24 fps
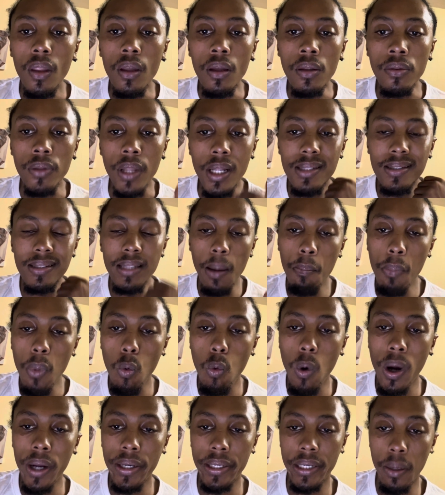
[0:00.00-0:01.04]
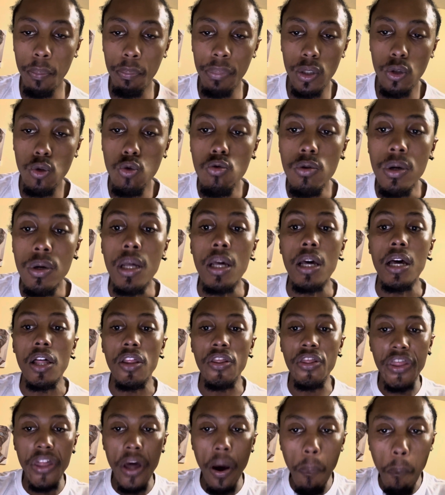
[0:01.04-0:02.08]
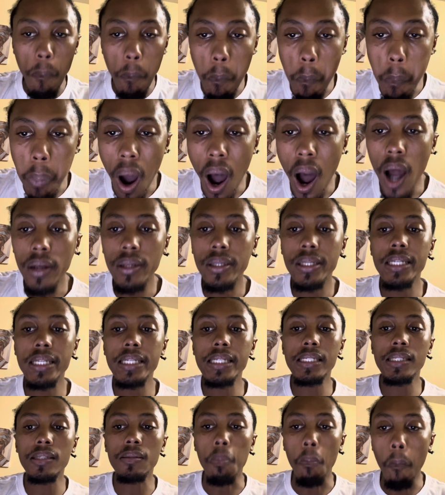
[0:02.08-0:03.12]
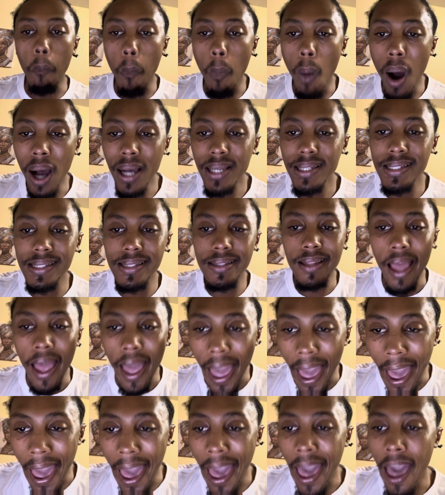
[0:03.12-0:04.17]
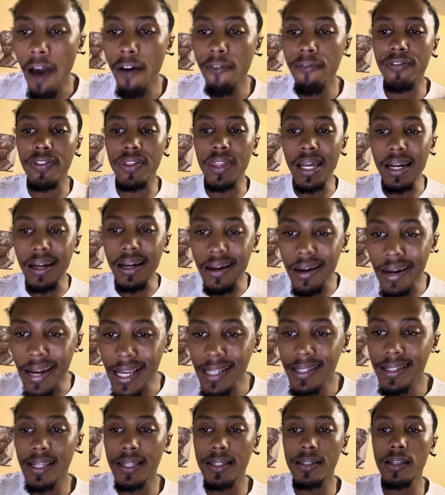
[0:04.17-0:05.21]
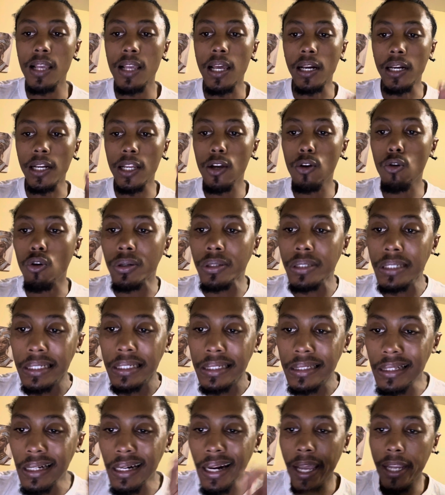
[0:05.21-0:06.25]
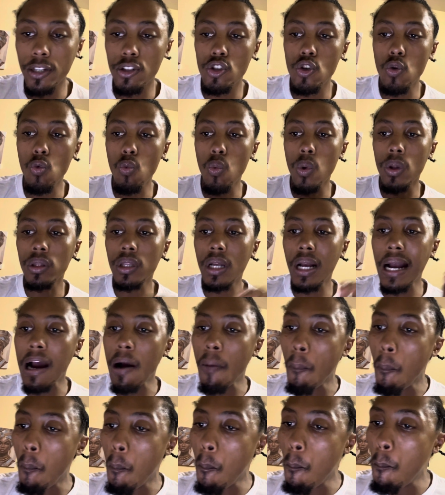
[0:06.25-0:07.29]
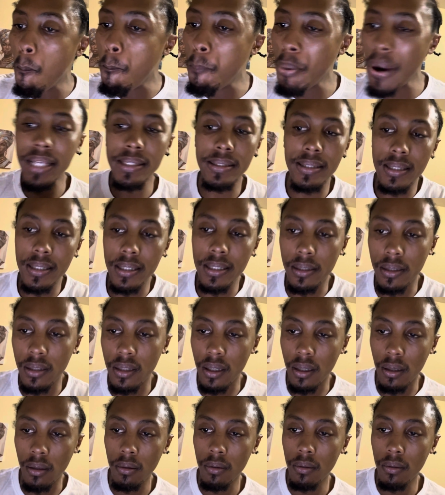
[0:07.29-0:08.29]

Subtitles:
That's number one. Number two, the parties must have the necessary contractual capacity